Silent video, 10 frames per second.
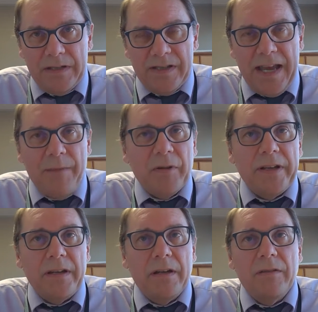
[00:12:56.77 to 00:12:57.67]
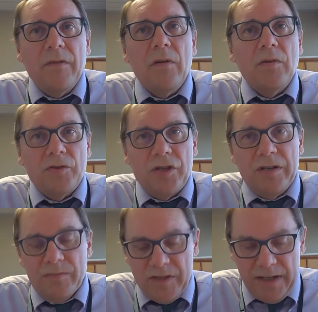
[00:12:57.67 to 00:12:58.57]
sampling of the whole
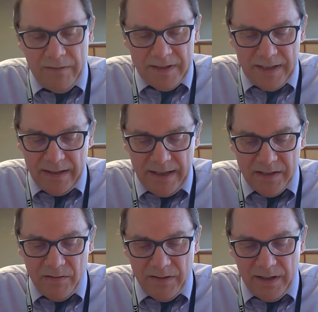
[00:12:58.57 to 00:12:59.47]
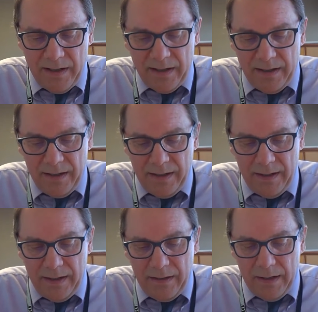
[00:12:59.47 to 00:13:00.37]
genome sequencing that's going on
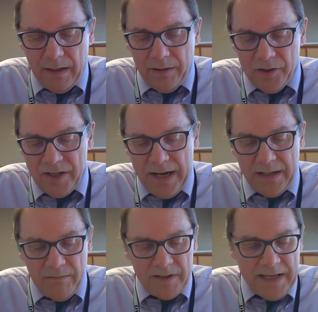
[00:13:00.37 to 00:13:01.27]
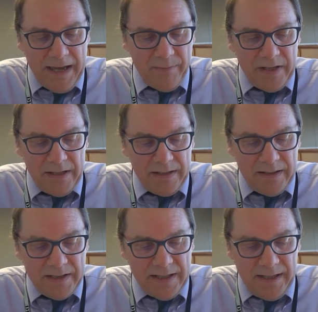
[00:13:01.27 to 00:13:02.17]
and understanding what's happening in
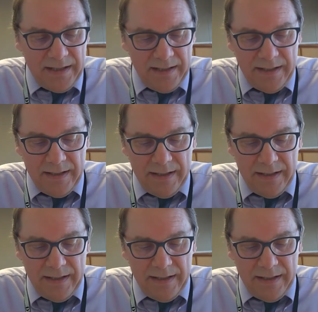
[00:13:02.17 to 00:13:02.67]
the state.